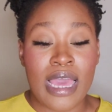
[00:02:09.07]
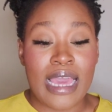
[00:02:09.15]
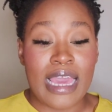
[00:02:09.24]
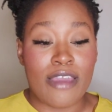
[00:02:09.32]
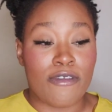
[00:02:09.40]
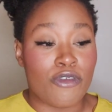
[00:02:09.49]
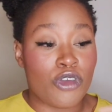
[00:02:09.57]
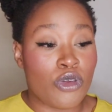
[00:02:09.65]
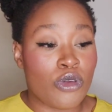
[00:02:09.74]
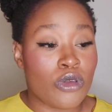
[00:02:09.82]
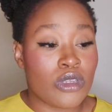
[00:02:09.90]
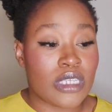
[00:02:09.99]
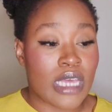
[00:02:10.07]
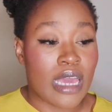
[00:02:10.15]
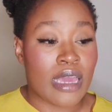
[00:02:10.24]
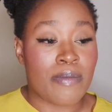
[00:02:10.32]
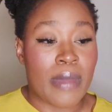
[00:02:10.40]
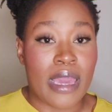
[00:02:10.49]
If you
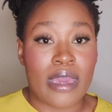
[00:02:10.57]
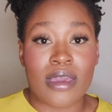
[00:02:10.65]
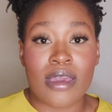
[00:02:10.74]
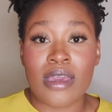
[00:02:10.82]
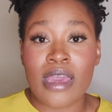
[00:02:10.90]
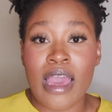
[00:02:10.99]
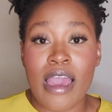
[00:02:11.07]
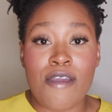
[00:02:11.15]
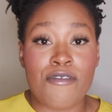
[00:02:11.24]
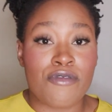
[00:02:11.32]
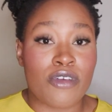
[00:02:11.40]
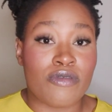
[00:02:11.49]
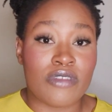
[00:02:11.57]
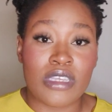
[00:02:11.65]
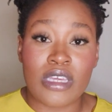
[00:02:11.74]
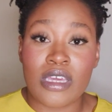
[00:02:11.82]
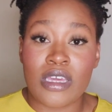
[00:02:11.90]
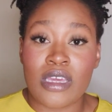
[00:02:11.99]
say make a
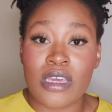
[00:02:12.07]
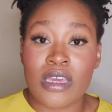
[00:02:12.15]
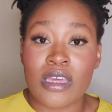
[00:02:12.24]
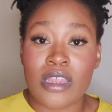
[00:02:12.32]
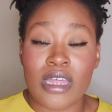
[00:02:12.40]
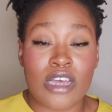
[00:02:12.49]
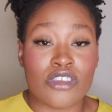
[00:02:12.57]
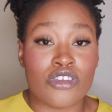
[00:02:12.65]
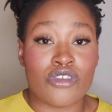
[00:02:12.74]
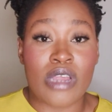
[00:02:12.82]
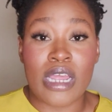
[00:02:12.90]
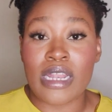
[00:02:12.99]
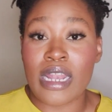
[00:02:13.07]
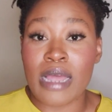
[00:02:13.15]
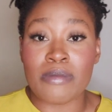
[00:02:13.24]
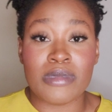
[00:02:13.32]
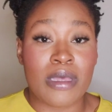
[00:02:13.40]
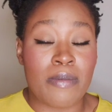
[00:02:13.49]
50,000 Rand
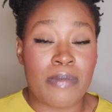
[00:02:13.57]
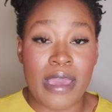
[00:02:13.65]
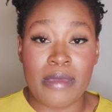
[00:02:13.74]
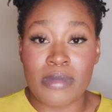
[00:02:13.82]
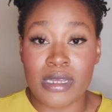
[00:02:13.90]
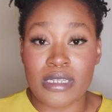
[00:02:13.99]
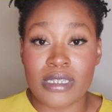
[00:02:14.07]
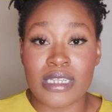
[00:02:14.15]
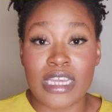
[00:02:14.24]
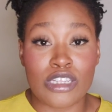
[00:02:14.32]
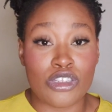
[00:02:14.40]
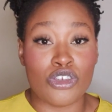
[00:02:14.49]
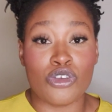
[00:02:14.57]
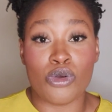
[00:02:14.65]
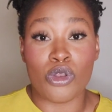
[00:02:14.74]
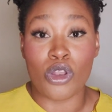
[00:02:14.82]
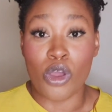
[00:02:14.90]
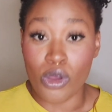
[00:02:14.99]
lump sum payment into your
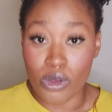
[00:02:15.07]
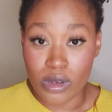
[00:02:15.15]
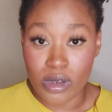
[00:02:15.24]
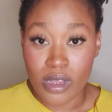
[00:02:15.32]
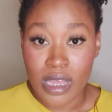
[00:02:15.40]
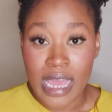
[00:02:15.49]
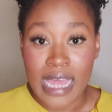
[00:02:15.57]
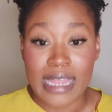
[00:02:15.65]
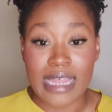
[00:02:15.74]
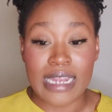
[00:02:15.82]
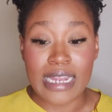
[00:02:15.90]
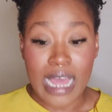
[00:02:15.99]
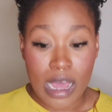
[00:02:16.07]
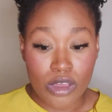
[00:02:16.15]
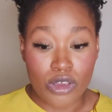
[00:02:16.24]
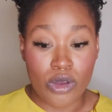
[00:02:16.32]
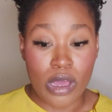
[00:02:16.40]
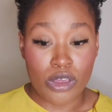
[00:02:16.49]
loan, then now
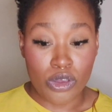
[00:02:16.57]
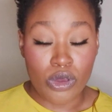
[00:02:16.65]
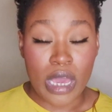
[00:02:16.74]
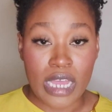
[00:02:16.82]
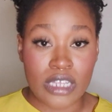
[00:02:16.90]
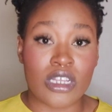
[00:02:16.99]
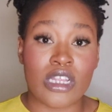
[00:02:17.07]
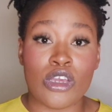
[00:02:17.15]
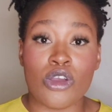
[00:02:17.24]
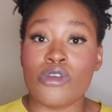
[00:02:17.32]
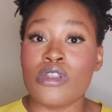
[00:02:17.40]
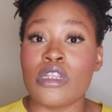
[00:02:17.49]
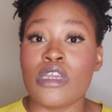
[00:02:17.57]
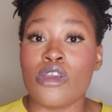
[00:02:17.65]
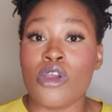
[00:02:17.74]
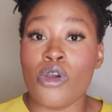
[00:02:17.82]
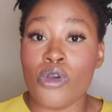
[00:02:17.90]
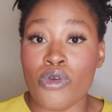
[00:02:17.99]
you actually only
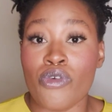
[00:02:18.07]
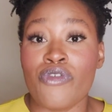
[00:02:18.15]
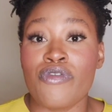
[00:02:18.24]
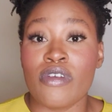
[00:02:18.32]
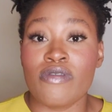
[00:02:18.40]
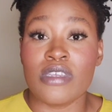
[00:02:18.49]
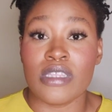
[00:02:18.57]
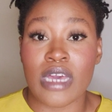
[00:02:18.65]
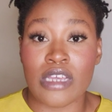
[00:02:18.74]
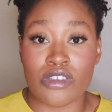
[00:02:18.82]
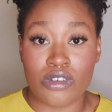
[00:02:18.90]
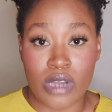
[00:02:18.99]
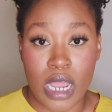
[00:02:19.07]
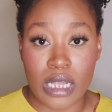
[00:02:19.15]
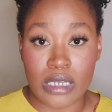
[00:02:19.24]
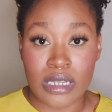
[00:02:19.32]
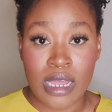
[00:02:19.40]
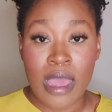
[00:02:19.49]
owe 50,000
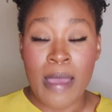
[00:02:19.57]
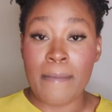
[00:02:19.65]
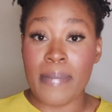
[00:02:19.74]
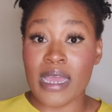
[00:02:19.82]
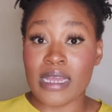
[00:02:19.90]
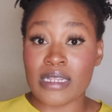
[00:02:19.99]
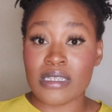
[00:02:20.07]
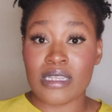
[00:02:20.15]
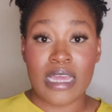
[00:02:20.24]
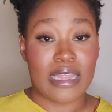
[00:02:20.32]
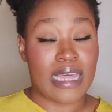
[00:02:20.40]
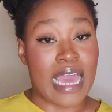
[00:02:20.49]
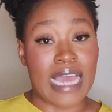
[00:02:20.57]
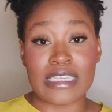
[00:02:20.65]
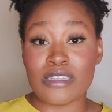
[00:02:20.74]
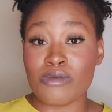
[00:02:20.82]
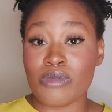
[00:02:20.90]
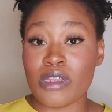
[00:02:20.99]
Rand, but there
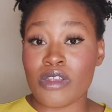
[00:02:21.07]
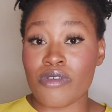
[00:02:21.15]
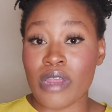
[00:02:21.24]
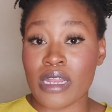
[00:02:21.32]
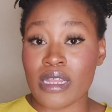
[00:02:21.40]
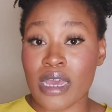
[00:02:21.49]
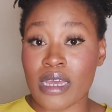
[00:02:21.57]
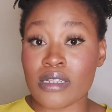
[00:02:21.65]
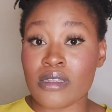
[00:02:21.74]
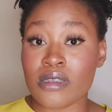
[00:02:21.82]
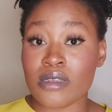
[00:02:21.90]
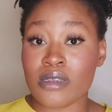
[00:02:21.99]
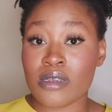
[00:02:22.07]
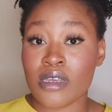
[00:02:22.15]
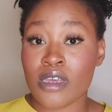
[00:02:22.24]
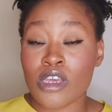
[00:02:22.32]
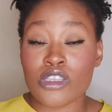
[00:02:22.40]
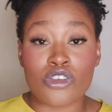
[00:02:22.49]
hasn't been a rate cut.
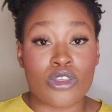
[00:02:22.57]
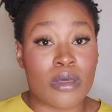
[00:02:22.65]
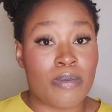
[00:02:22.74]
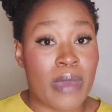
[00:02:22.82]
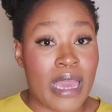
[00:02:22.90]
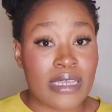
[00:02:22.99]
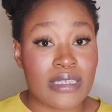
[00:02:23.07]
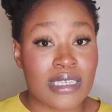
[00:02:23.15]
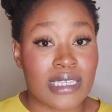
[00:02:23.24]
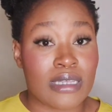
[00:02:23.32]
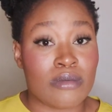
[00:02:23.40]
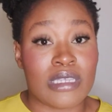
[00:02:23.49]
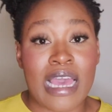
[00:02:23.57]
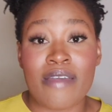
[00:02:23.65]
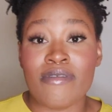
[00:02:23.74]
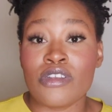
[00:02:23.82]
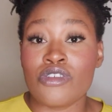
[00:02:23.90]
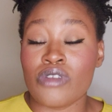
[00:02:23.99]
So the bank systems
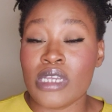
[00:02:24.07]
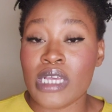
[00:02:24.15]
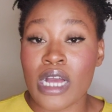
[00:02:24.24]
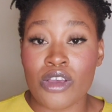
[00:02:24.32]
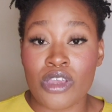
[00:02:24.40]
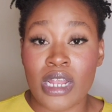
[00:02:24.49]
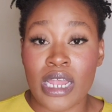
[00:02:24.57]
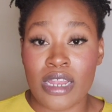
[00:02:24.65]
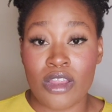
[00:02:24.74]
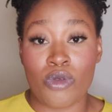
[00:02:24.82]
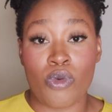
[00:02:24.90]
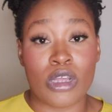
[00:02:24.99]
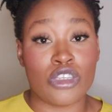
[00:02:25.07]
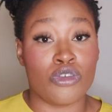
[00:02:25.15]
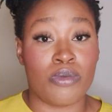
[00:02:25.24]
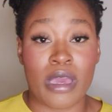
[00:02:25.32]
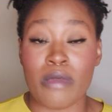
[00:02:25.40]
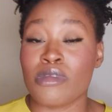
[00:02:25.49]
haven't recalculated what your
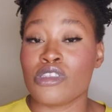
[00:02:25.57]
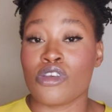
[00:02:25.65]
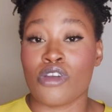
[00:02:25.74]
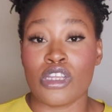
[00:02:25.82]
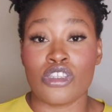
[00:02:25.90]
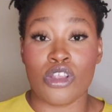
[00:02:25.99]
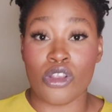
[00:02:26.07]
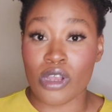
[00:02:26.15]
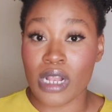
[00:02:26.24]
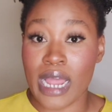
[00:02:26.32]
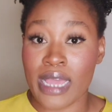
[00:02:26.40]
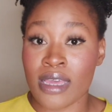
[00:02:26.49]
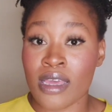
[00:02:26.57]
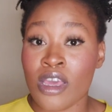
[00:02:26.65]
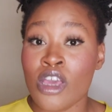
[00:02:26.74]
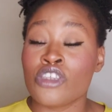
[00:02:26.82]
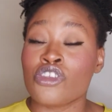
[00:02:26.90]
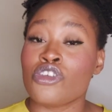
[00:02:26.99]
payments are going to look like.
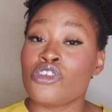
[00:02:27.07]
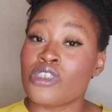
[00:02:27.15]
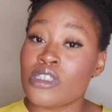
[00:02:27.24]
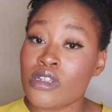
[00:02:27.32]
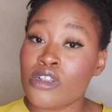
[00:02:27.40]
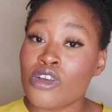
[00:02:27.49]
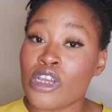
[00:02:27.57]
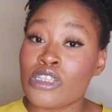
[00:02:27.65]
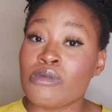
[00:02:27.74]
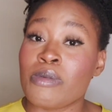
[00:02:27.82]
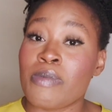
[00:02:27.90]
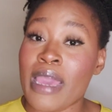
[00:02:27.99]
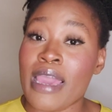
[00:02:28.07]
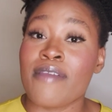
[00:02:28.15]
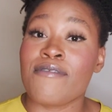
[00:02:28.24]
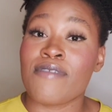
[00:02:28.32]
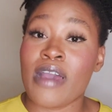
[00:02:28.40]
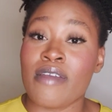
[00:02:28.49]
So you're still going to be paying
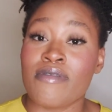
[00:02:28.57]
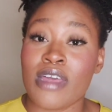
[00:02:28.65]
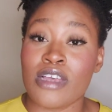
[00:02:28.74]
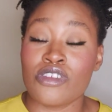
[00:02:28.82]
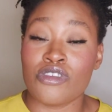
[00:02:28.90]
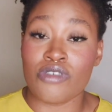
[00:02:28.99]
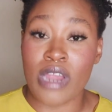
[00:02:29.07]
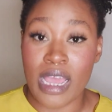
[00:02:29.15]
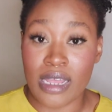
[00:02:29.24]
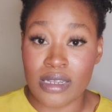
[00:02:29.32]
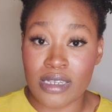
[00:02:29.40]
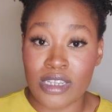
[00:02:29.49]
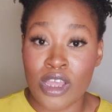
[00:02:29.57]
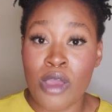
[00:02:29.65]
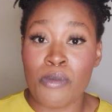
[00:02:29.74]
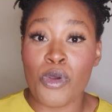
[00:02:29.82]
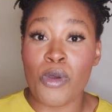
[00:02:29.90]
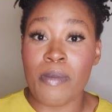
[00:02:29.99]
5,000 Rand
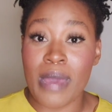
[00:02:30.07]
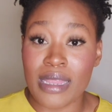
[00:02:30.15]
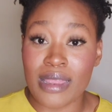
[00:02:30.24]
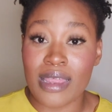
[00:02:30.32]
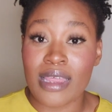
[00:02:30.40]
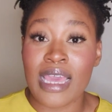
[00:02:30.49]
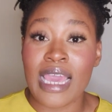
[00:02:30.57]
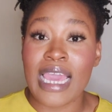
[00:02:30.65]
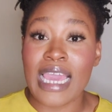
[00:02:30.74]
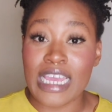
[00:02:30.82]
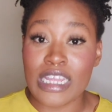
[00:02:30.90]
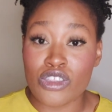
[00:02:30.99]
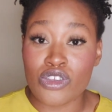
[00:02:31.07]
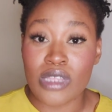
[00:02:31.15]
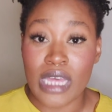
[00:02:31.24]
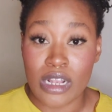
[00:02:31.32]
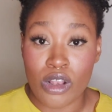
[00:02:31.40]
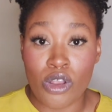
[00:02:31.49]
per month into
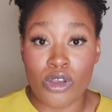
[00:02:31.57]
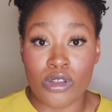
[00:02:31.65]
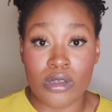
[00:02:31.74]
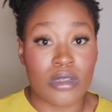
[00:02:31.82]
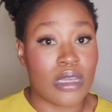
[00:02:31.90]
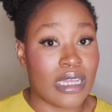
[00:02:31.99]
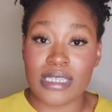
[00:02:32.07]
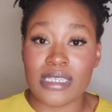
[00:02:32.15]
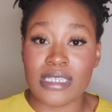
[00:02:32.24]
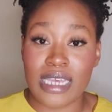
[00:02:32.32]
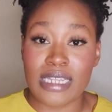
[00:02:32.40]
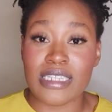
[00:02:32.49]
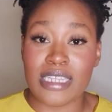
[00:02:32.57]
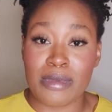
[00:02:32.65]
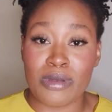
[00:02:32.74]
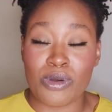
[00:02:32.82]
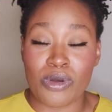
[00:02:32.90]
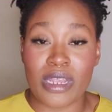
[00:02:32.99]
that loan. It's a set
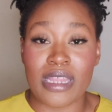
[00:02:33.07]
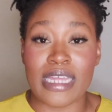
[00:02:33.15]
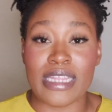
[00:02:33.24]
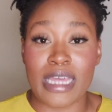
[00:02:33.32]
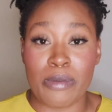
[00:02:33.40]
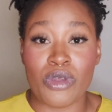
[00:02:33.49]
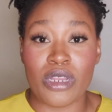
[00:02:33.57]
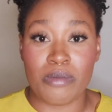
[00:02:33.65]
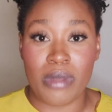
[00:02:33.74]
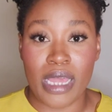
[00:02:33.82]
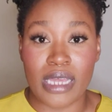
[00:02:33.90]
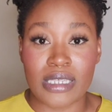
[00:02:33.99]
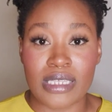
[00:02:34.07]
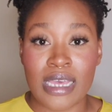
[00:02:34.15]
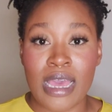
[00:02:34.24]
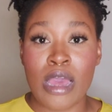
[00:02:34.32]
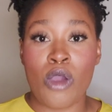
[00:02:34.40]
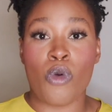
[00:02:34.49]
debit order that they put in place.
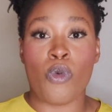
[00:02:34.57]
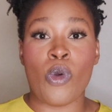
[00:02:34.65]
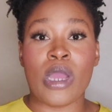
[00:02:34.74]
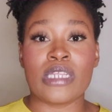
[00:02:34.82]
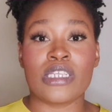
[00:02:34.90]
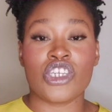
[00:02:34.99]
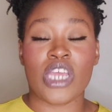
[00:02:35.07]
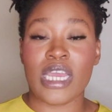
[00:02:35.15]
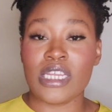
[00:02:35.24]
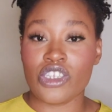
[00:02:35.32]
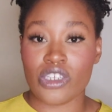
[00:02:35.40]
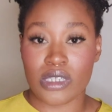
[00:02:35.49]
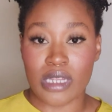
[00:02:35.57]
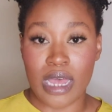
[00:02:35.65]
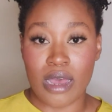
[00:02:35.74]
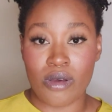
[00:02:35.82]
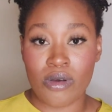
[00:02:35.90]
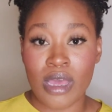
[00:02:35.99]
What changes
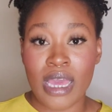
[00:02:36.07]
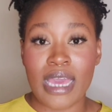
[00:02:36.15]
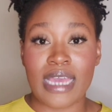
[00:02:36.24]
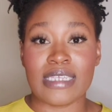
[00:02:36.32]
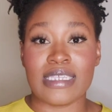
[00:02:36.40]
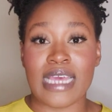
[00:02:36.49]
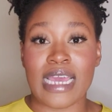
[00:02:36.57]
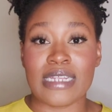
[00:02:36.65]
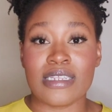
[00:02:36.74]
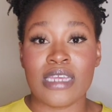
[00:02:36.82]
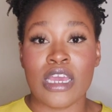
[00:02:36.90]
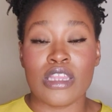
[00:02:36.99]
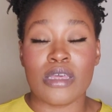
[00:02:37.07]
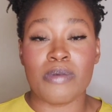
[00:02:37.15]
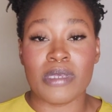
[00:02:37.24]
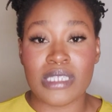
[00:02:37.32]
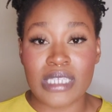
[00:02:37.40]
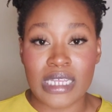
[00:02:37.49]
now is that the
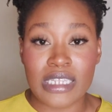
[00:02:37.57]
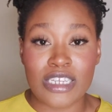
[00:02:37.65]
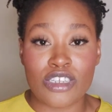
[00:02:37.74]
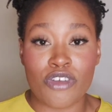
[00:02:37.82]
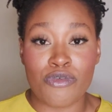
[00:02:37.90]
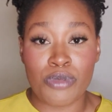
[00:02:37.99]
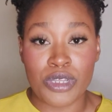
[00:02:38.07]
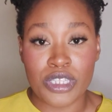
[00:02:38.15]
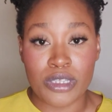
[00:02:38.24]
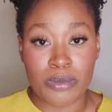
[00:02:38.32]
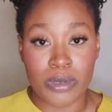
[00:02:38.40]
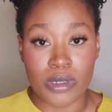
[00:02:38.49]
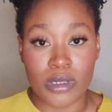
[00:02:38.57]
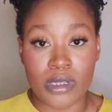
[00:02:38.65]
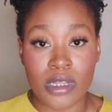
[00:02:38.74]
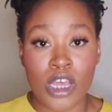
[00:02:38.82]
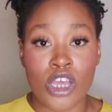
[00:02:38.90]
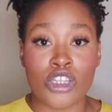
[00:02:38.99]
percentage of principal
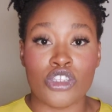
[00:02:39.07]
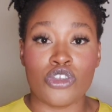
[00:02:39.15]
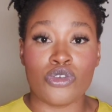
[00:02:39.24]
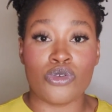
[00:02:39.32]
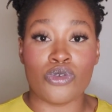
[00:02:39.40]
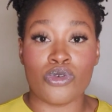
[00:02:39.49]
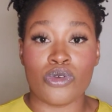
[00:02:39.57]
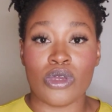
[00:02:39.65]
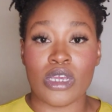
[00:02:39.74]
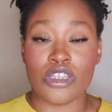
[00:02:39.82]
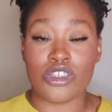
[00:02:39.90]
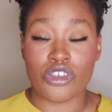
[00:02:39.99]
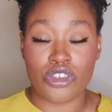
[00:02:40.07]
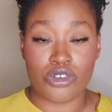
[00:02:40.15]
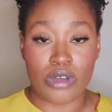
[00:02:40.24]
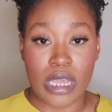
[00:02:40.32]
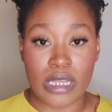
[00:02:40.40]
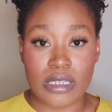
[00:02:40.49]
to interest
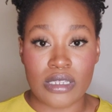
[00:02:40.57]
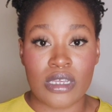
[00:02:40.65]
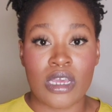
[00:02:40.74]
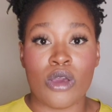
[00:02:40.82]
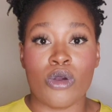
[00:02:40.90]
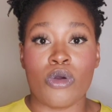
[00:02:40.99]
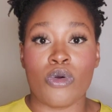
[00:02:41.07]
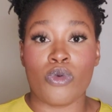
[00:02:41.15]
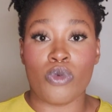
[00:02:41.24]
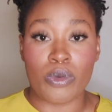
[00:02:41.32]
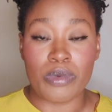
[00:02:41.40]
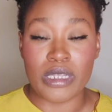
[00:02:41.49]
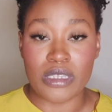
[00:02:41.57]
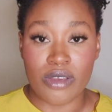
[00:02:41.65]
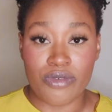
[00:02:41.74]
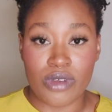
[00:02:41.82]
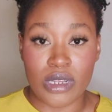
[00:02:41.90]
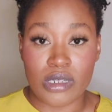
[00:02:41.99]
rate will be
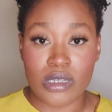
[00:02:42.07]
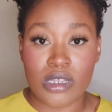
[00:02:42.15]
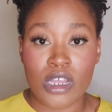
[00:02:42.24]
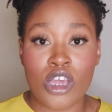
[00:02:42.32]
different.